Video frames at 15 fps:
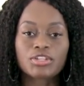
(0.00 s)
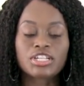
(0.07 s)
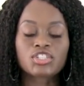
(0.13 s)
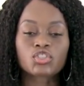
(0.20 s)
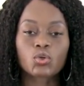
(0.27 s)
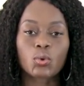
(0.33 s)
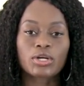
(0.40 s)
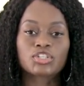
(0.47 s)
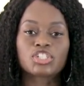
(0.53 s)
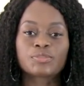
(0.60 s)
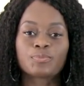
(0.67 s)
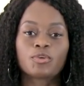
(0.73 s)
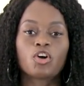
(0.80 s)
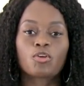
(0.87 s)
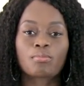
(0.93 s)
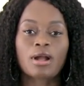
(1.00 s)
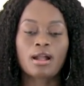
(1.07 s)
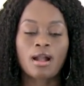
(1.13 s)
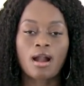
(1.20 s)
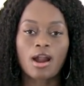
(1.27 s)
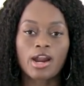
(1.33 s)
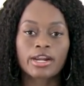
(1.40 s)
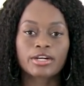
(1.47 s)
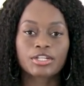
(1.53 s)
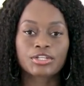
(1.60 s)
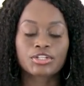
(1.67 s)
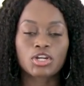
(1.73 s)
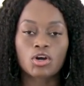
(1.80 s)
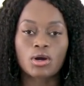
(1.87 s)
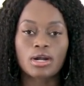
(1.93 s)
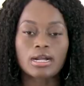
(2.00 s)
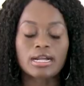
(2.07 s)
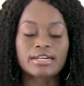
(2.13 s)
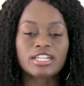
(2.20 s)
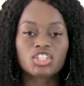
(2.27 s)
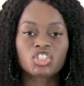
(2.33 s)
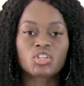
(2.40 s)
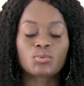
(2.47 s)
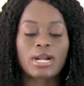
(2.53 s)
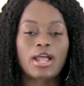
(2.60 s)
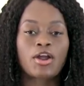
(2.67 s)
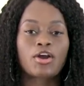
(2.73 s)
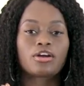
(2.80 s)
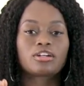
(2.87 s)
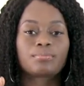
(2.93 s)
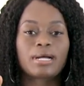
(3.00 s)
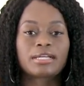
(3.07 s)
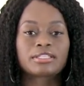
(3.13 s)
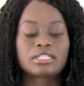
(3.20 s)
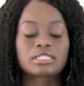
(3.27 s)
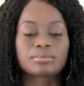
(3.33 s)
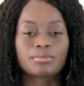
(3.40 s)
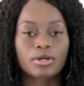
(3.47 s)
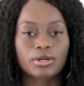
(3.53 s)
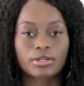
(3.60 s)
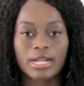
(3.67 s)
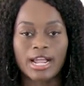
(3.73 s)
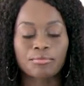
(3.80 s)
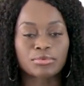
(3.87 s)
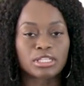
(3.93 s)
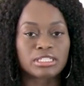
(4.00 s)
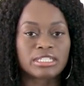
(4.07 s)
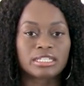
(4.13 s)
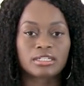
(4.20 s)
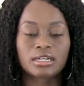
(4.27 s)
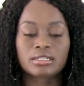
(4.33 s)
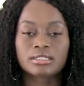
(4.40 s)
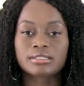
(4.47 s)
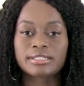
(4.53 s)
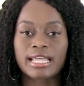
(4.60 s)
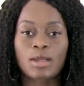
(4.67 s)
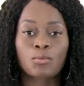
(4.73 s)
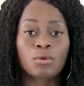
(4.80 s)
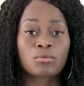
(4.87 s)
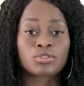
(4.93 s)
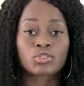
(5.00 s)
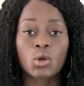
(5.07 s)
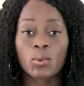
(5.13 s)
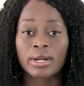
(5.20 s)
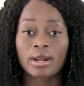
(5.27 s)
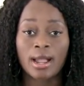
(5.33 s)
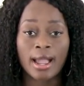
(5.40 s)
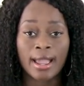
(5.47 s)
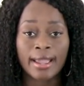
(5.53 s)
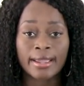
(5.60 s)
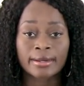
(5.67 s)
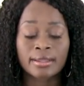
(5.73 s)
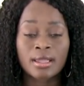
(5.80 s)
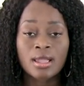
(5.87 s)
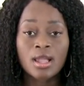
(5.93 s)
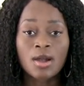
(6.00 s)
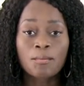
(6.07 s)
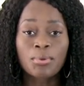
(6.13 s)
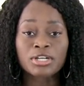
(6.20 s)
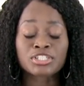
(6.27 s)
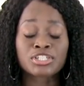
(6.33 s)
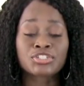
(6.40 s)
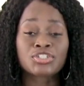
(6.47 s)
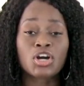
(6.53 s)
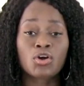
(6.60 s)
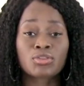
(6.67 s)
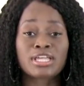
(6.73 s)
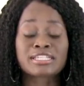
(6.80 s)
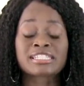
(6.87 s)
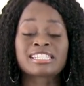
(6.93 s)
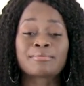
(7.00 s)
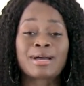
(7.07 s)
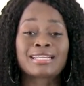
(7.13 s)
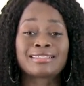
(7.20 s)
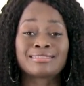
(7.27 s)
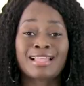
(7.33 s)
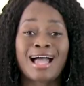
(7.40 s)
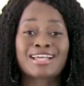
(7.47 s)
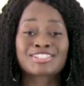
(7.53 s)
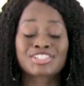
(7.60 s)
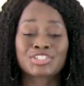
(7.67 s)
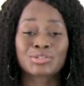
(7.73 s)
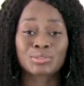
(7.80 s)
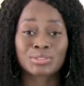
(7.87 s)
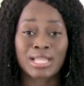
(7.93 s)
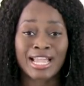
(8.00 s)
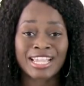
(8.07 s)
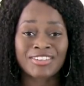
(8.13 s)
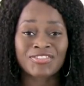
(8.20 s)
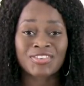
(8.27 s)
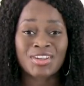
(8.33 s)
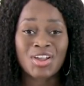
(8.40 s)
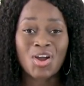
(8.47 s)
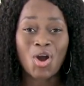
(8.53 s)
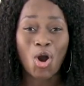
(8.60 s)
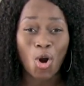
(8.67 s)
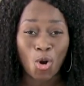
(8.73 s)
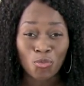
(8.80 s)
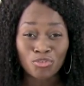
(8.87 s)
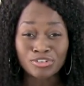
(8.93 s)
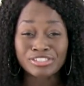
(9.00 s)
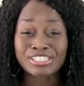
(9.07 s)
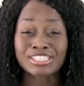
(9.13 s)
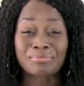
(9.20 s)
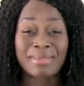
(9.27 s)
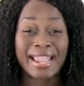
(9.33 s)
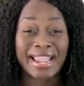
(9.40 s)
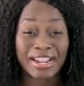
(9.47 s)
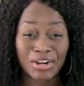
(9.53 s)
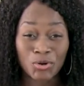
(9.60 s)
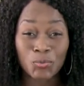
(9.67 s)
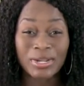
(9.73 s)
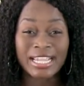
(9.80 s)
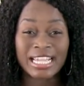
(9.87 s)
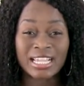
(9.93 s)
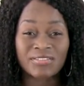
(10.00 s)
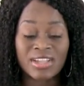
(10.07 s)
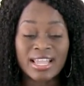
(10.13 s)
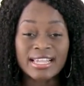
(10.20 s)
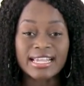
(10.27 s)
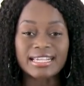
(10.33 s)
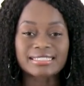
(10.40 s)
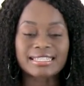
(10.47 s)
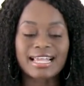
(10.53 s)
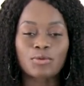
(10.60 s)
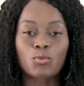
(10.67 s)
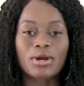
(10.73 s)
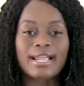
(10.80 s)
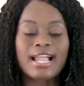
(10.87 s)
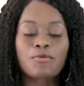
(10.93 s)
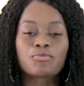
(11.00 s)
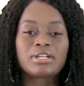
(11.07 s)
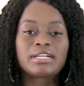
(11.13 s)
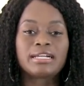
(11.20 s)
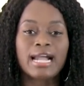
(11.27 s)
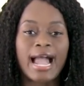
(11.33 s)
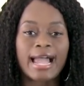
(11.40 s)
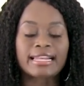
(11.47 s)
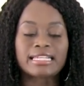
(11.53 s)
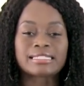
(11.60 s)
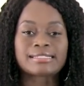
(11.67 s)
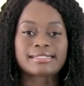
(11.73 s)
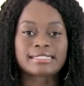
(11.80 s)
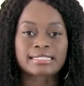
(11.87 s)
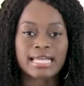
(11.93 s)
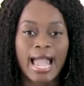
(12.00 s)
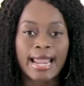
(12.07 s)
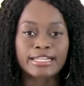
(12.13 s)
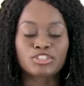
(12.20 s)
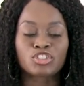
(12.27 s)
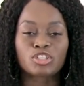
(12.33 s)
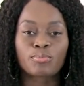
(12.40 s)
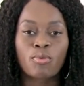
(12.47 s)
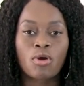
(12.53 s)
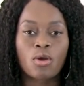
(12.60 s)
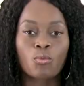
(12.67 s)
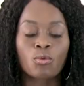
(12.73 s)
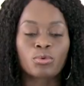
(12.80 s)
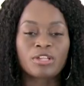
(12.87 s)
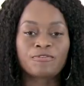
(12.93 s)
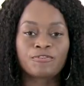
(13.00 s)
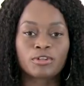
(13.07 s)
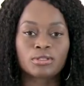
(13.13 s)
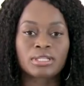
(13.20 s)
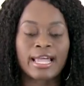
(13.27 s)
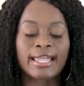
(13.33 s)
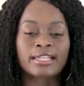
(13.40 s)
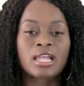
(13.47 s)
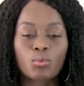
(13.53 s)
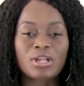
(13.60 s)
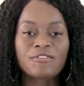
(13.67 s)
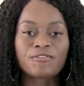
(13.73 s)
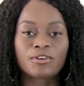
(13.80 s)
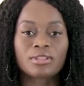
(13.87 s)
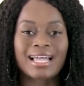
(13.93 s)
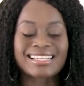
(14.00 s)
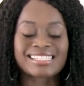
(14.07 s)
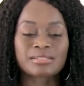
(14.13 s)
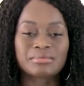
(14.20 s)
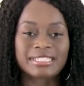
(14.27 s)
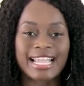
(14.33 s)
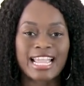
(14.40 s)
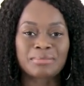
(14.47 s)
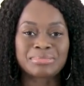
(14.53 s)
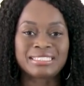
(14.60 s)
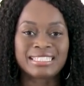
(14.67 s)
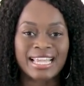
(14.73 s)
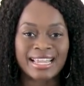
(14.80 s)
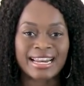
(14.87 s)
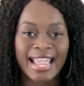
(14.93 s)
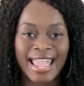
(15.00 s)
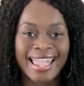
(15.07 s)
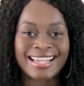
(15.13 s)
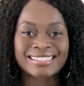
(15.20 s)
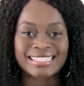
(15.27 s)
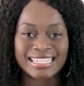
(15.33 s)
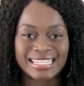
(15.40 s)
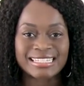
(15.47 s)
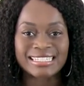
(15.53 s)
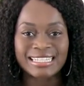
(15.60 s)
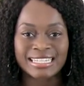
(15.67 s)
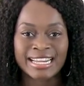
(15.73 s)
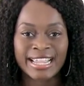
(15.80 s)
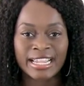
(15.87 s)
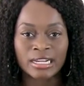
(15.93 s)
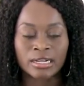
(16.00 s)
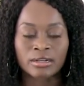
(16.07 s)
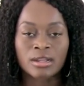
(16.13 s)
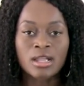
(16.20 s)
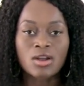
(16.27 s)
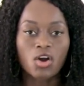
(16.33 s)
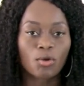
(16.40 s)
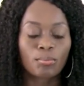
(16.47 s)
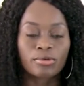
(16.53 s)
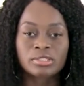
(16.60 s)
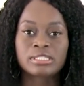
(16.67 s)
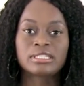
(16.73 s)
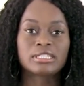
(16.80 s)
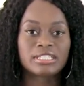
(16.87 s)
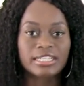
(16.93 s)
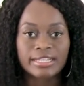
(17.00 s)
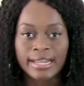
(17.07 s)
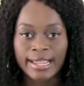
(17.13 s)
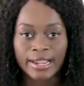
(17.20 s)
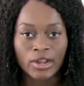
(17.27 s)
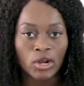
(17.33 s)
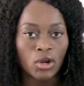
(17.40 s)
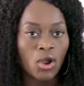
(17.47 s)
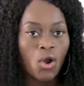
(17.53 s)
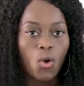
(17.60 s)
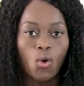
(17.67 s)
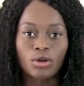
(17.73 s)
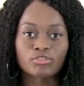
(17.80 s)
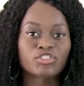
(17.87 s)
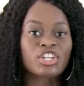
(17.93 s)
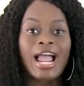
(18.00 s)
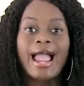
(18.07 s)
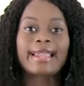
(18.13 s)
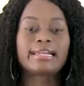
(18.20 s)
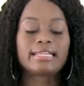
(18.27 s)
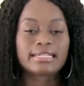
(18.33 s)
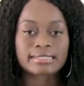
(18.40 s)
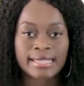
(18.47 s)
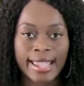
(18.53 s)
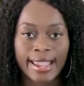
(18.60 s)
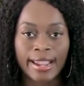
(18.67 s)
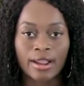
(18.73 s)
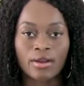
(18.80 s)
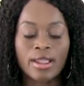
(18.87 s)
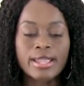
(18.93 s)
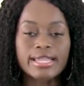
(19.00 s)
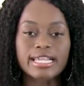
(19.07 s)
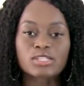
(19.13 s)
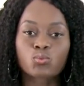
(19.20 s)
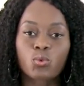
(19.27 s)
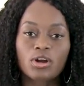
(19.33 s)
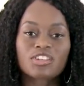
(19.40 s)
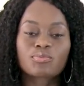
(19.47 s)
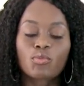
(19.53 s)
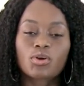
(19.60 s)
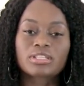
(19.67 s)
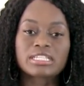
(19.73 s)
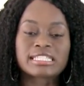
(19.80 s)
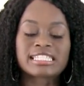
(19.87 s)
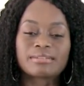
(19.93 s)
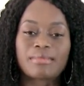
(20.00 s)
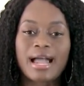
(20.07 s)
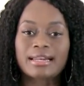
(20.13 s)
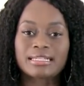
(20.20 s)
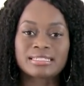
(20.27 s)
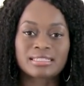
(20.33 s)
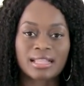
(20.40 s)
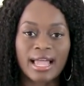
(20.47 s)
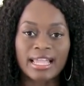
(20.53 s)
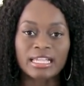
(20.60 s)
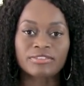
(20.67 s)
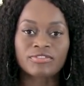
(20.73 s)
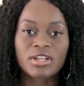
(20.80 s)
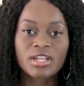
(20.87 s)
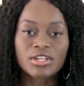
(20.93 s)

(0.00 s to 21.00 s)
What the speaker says: and this story just broke my heart. You know, initially when I heard about this murder, I really didn't understand what was going on. But to know that somebody lost their life over some hair weave, it's like, where have we gone in society to the point where we feel like some damn dead ass Indian hair or Brazilian hair or Chinese hair is worth more than somebody's life?